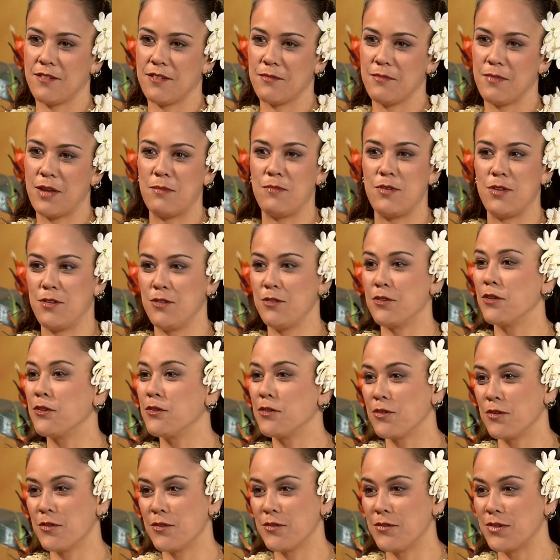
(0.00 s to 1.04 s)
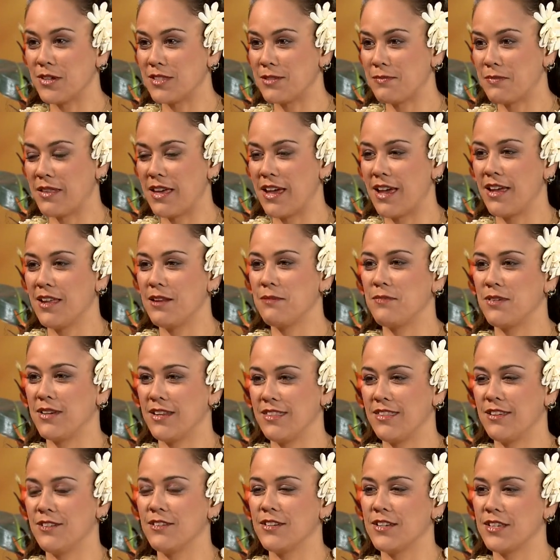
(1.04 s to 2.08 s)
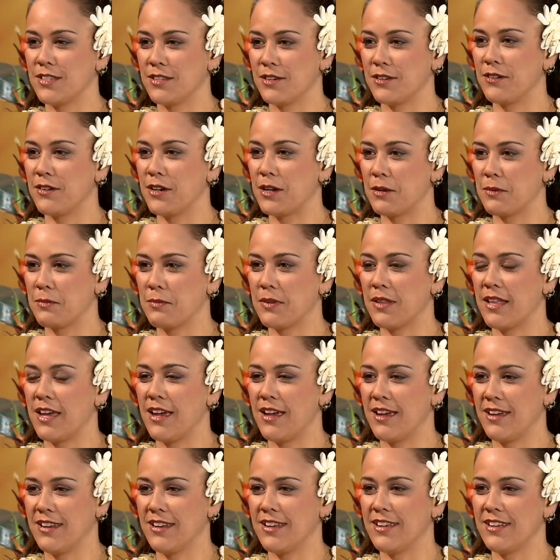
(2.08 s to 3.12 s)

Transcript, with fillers: maybe you don't know what's planned, but there is a greater plan.